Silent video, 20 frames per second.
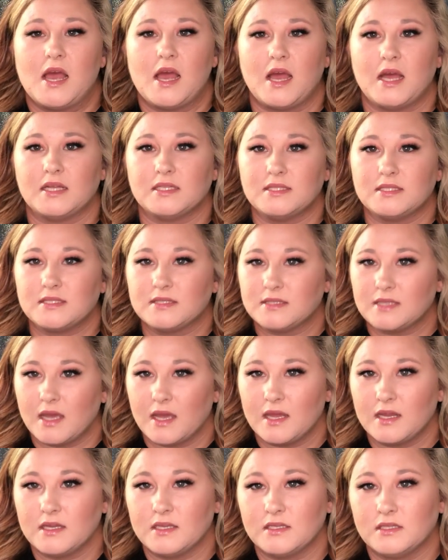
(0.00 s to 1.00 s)
I
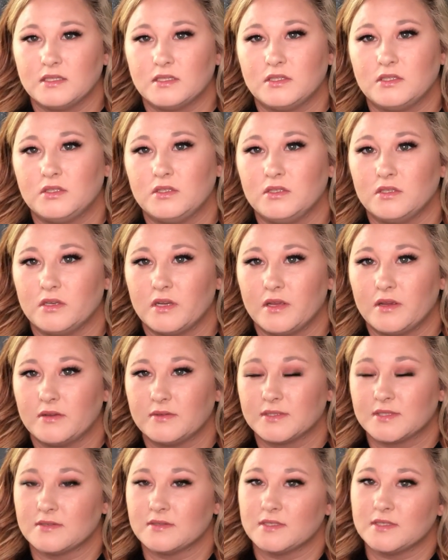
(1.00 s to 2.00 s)
decided, you know, I
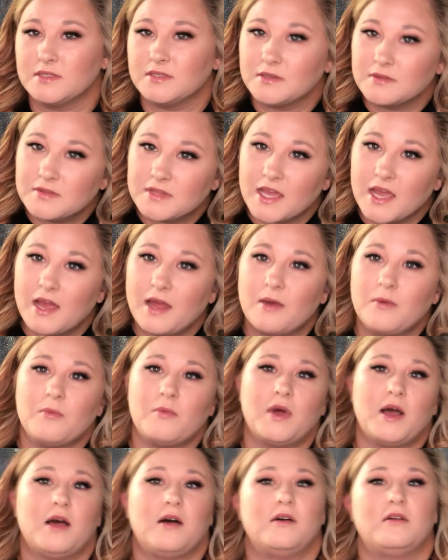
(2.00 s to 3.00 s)
was going to do that
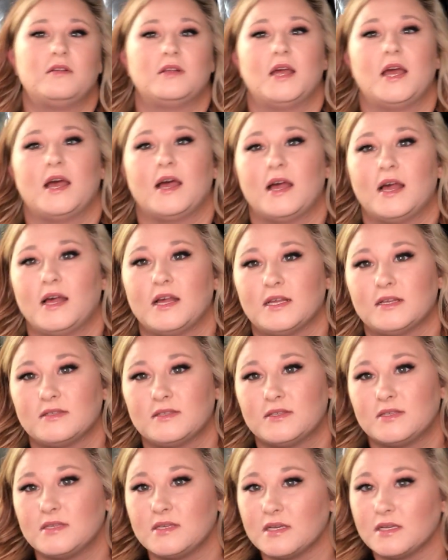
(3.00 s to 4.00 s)
while I
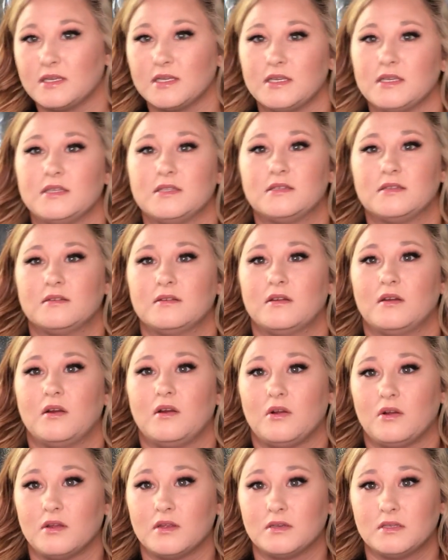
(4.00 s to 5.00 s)
studied
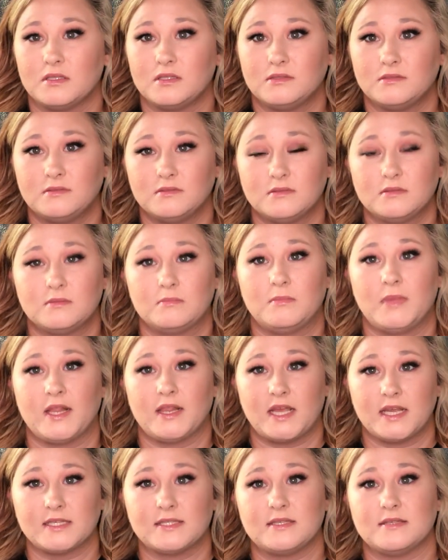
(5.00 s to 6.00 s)
on my
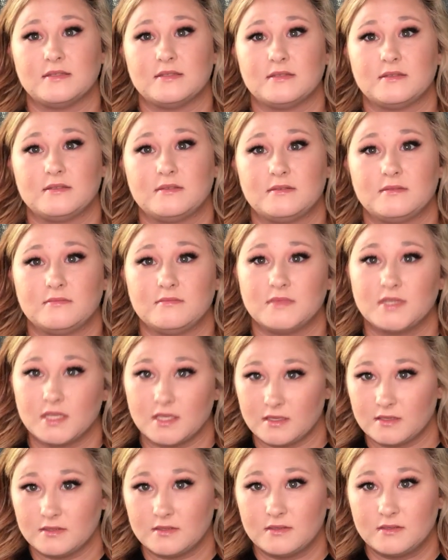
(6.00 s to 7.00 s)
license
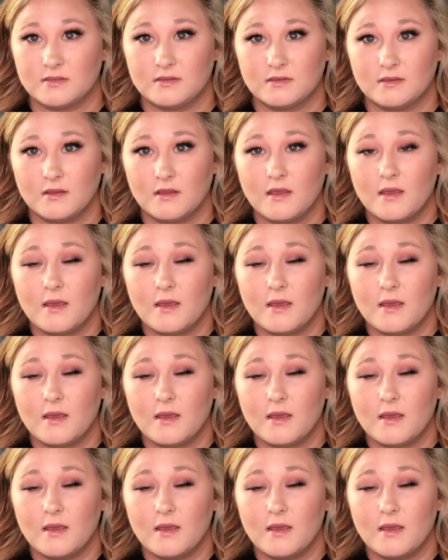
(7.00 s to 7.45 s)
test.